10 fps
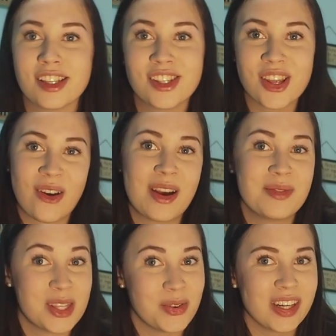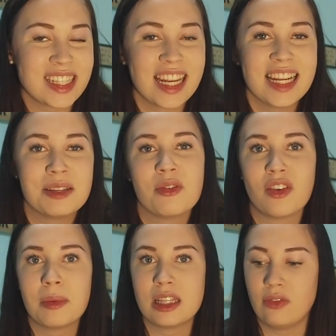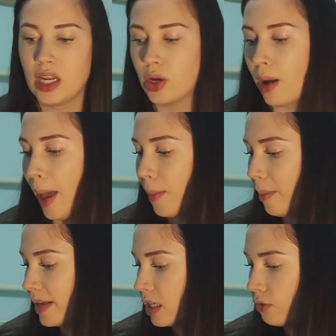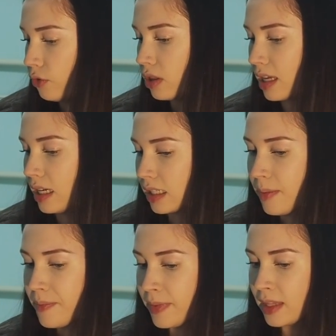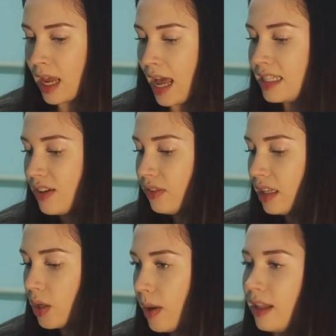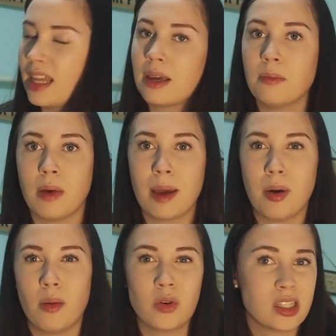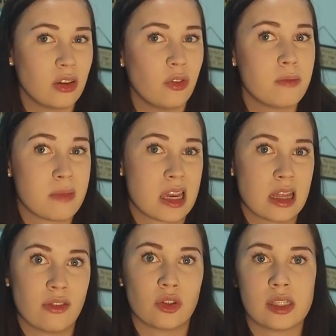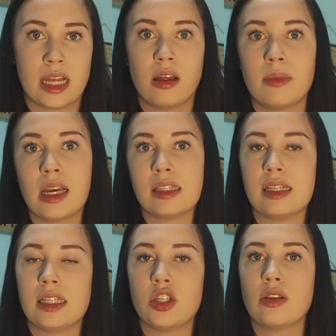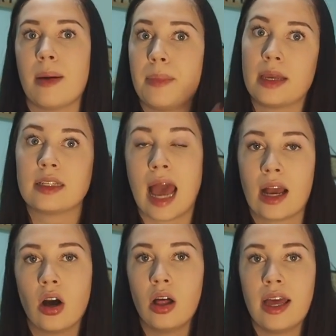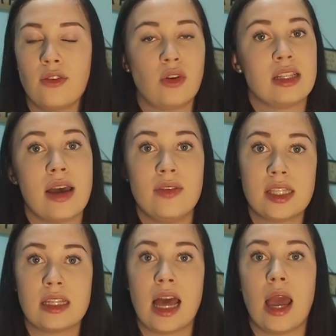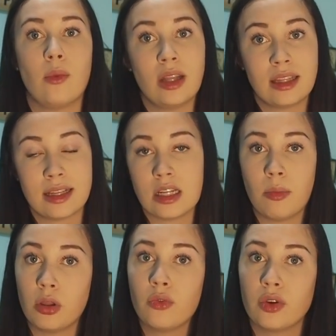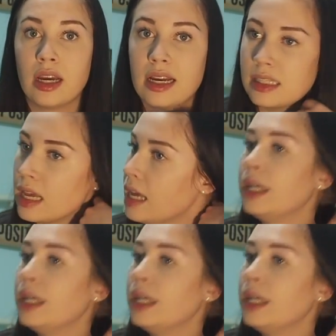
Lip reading: So I'm super excited to be filming this video. I bought myself a few things. I definitely went like, I bought more stuff for me than for sale because I did do that big tack haul, and if you guys haven't seen that, I will link that down below for you guys.